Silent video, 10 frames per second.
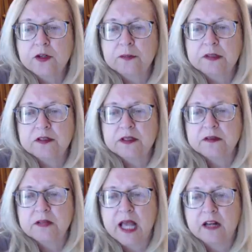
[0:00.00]
missiles
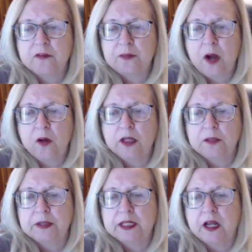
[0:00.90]
out of Poland
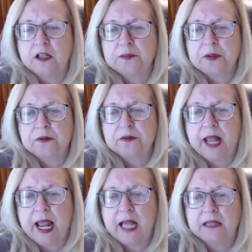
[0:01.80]
because Putin
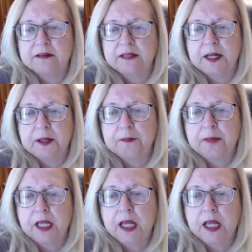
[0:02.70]
asked him.